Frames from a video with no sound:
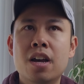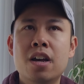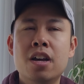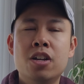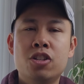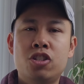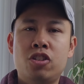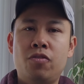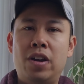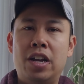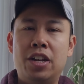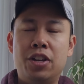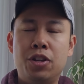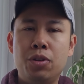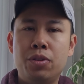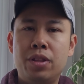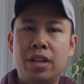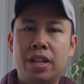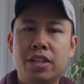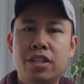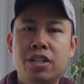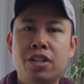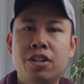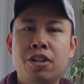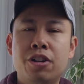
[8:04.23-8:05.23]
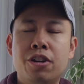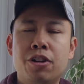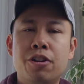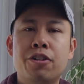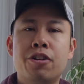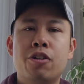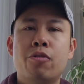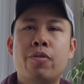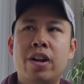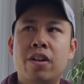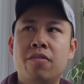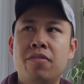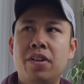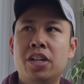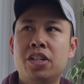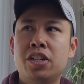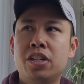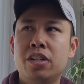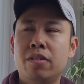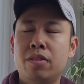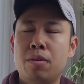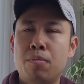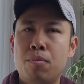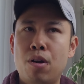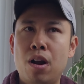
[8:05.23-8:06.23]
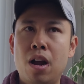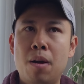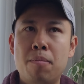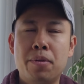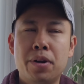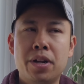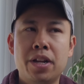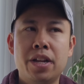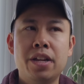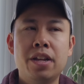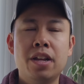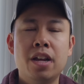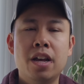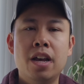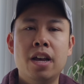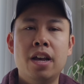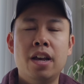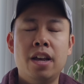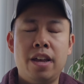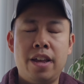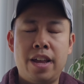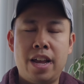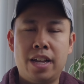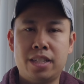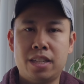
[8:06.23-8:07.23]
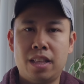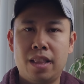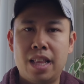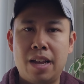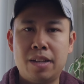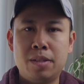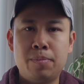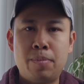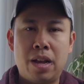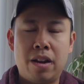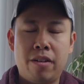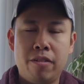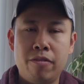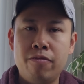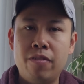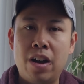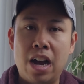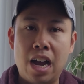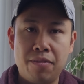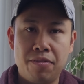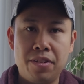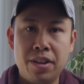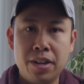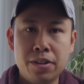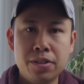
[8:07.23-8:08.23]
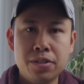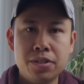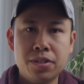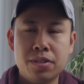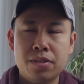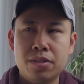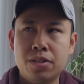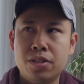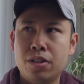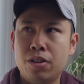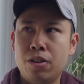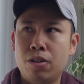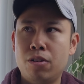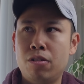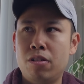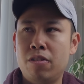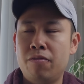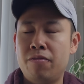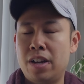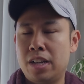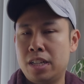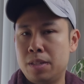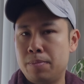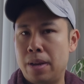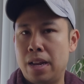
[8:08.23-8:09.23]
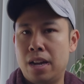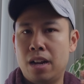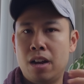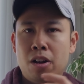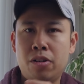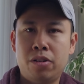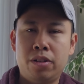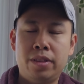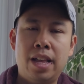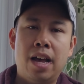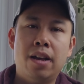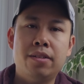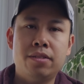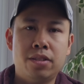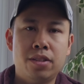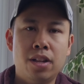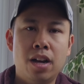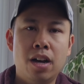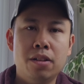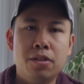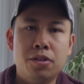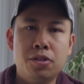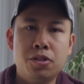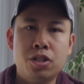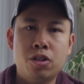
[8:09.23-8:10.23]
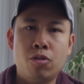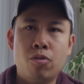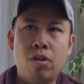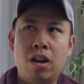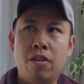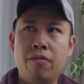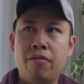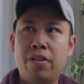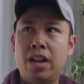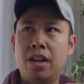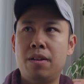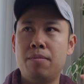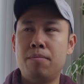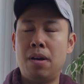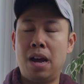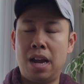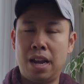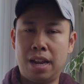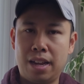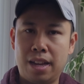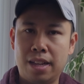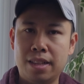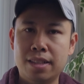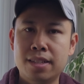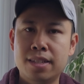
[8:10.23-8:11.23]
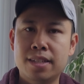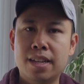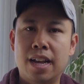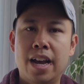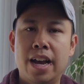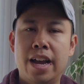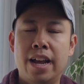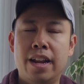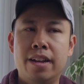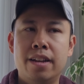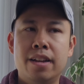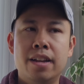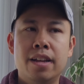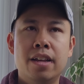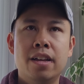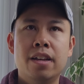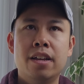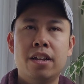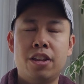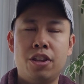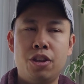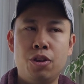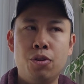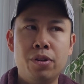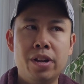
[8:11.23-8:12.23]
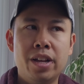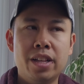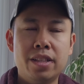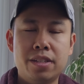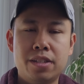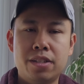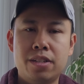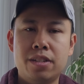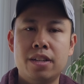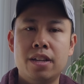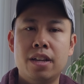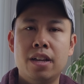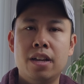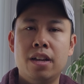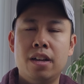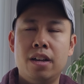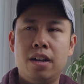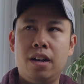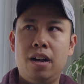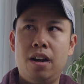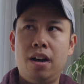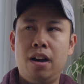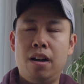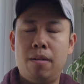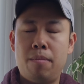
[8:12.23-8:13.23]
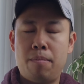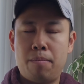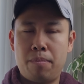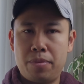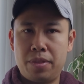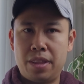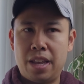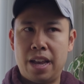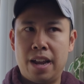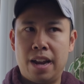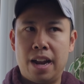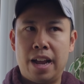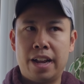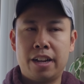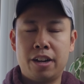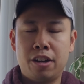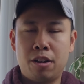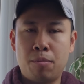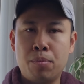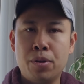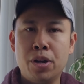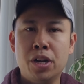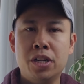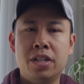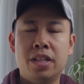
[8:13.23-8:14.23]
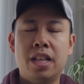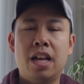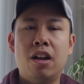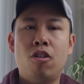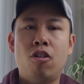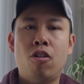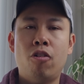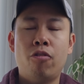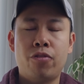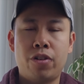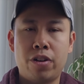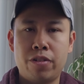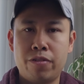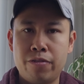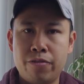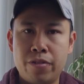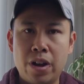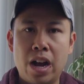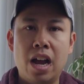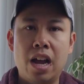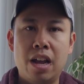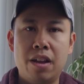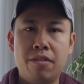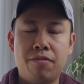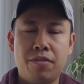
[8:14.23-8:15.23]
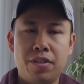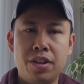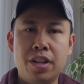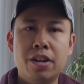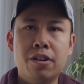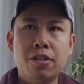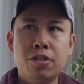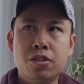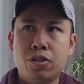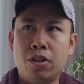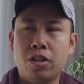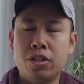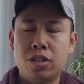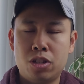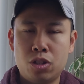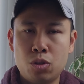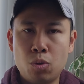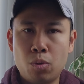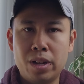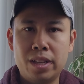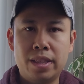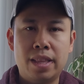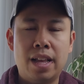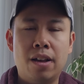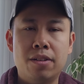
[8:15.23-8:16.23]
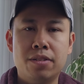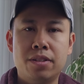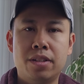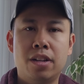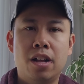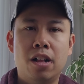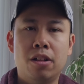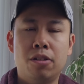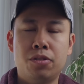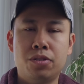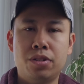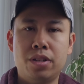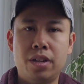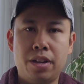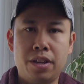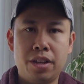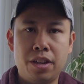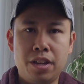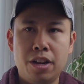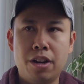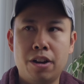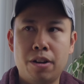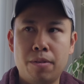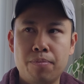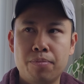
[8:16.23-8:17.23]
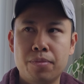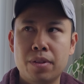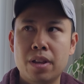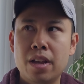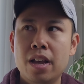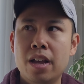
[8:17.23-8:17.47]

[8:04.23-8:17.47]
So if I do the interior renovation of the property, it has a lifespan of 5 years. So if I spent $100,000 to renovate my inside units, then I can depreciate that over 5 years. So that's $20,000 a year.